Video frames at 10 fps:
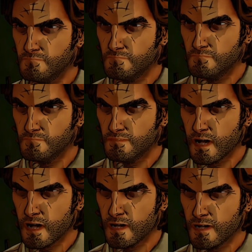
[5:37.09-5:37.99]
And if it's
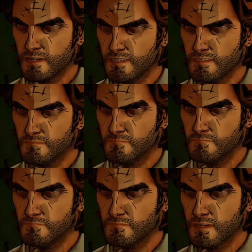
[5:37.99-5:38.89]
not here,
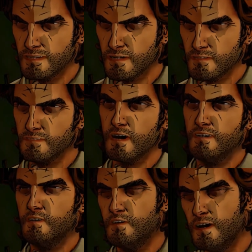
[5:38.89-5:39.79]
I need to
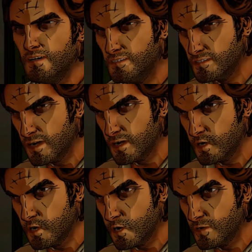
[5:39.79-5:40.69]
track down that
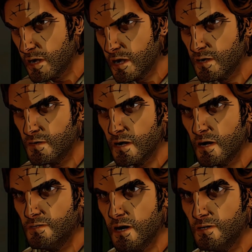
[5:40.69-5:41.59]
psycho who had it
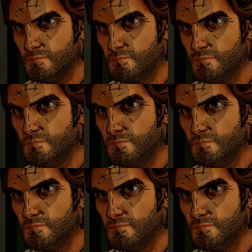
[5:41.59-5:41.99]
last.